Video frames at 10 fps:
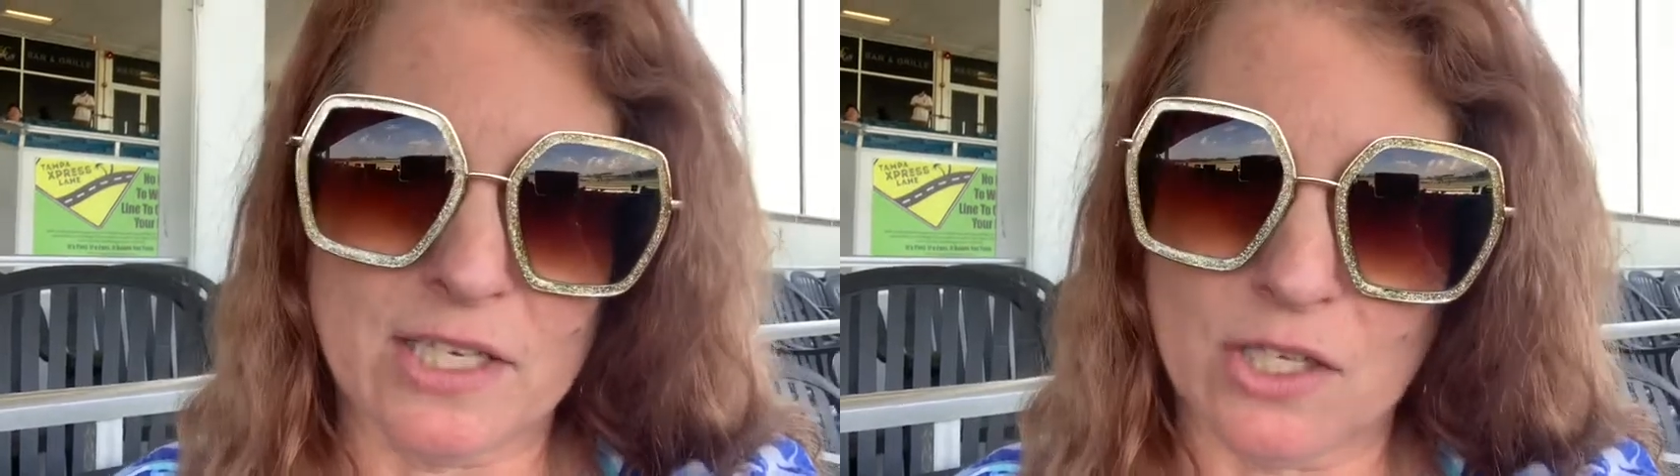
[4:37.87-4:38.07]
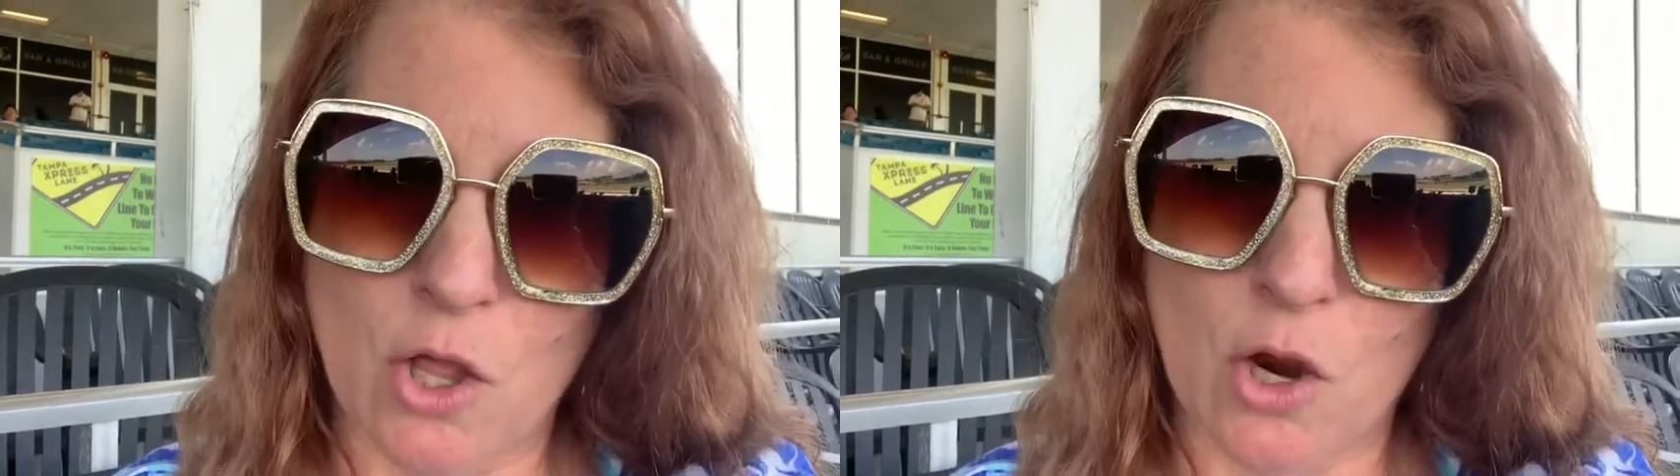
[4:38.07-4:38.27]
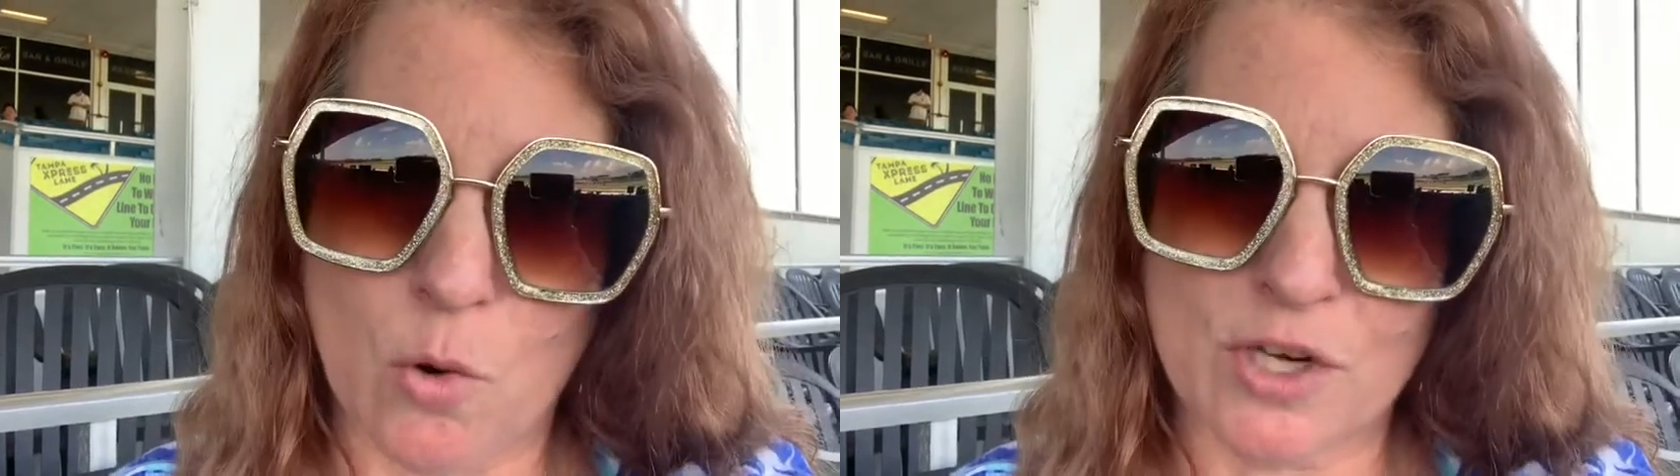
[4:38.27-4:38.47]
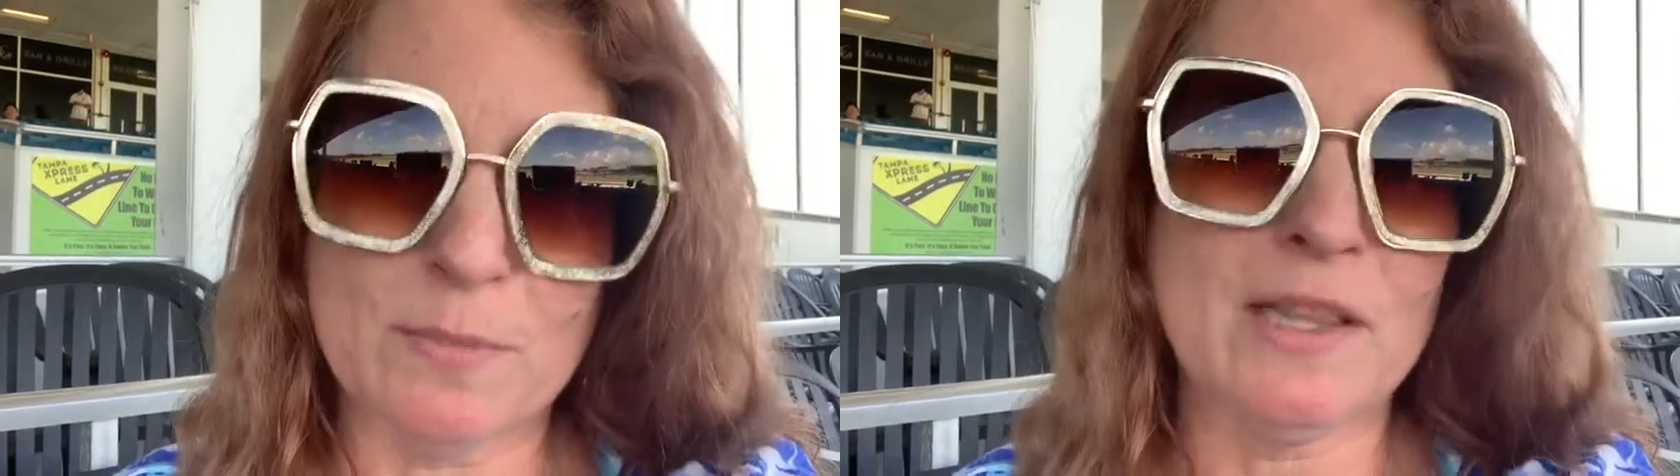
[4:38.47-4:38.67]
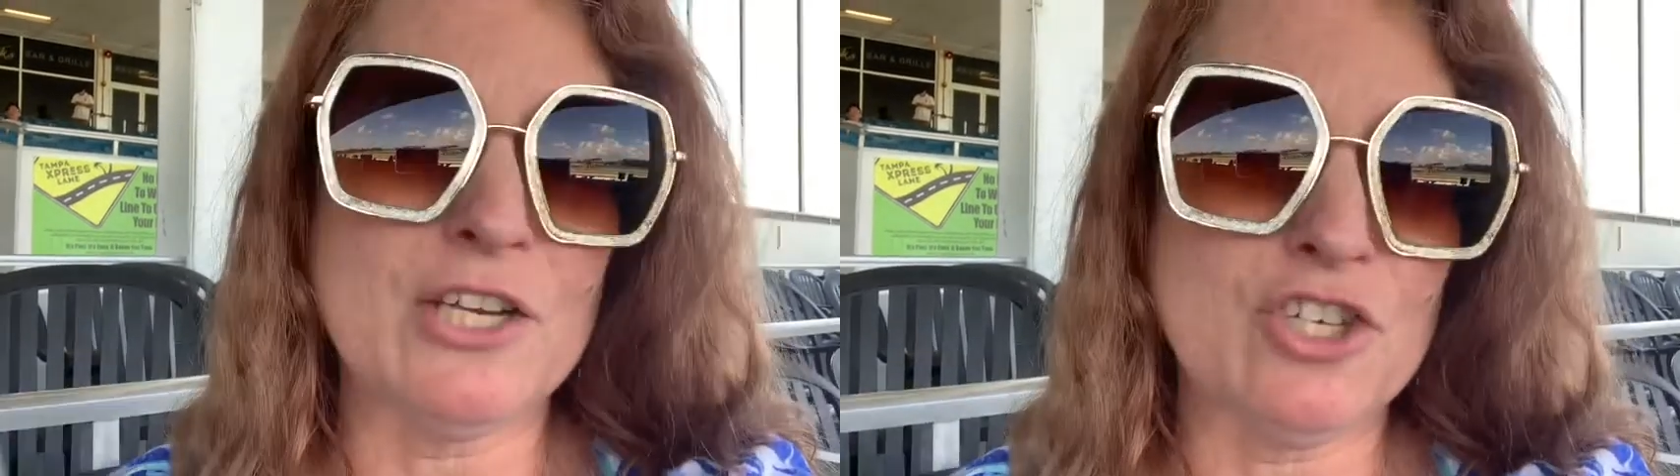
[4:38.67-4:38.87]
it's a long horse,
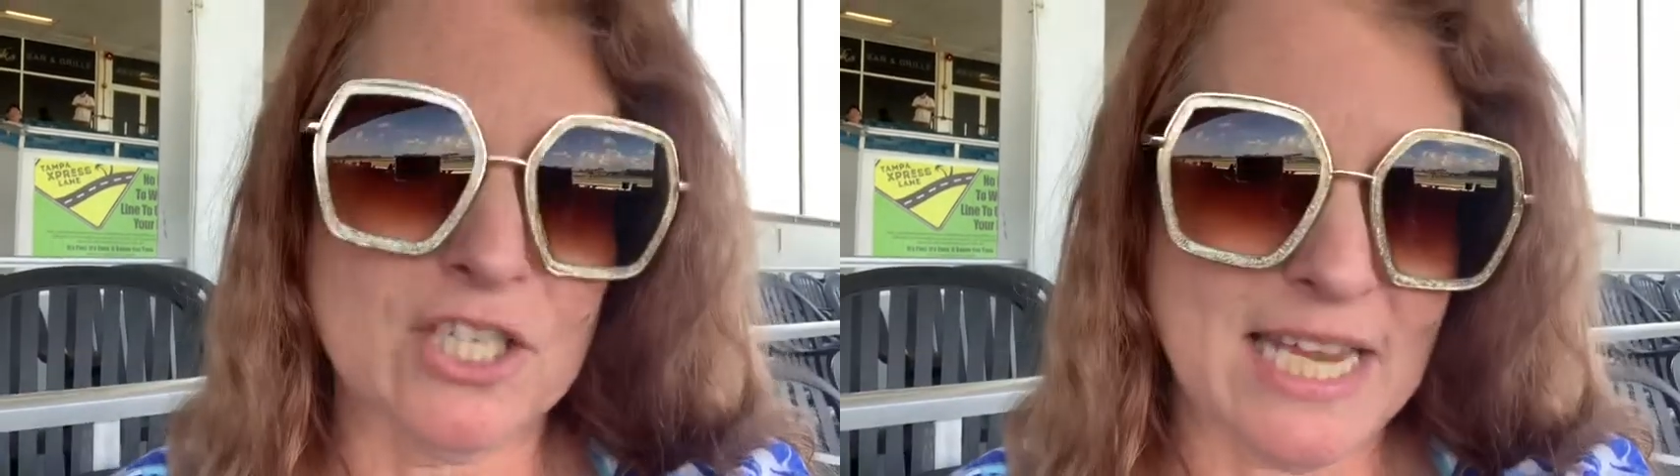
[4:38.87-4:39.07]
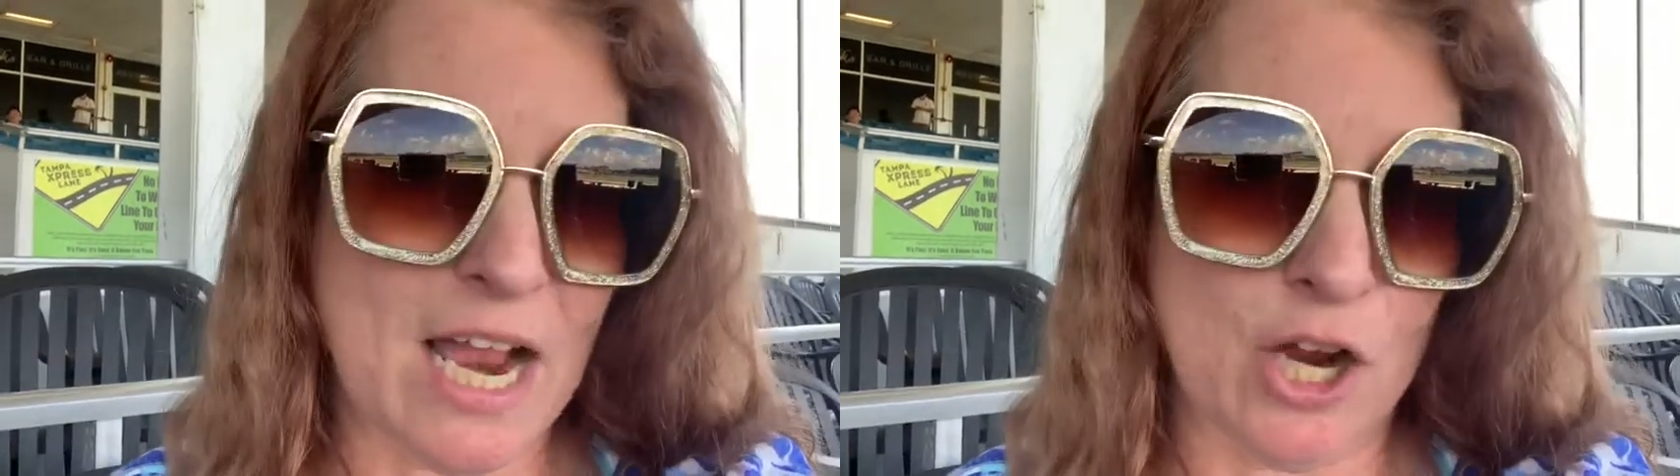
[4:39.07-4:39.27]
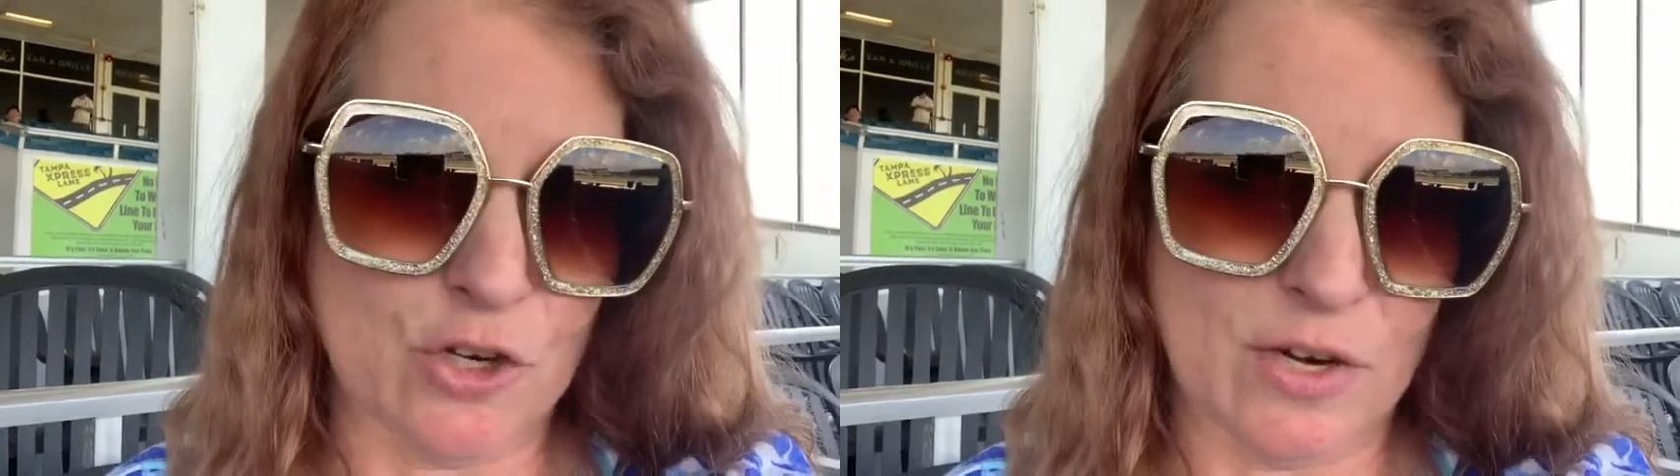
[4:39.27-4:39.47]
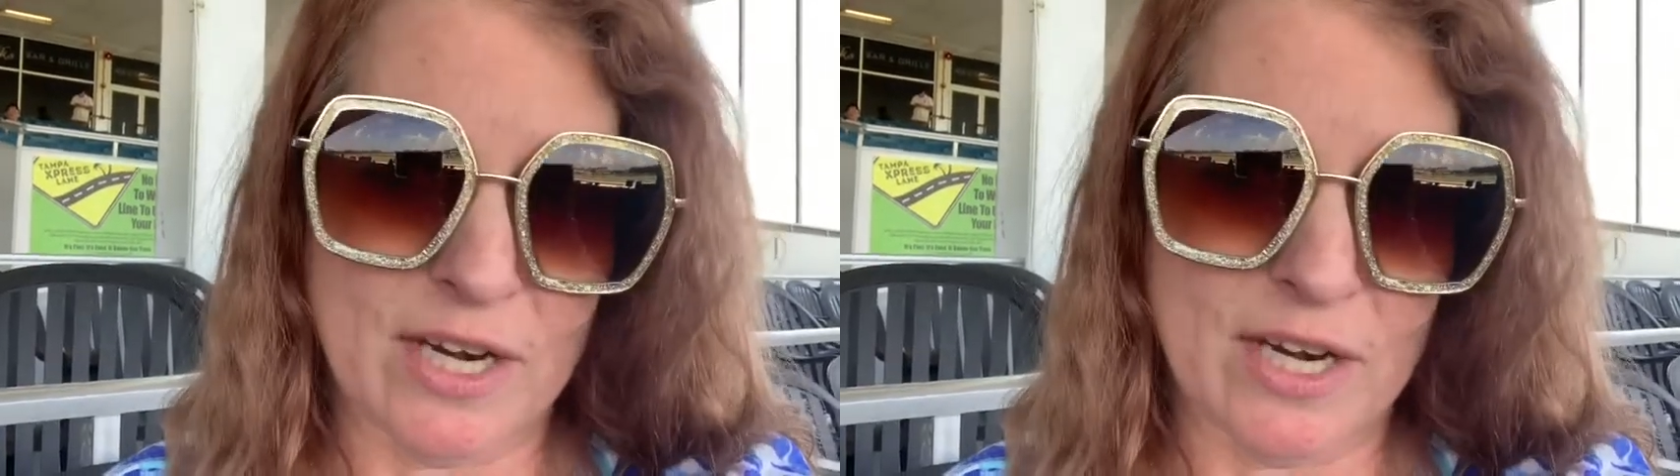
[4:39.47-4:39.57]
but let's just say 100.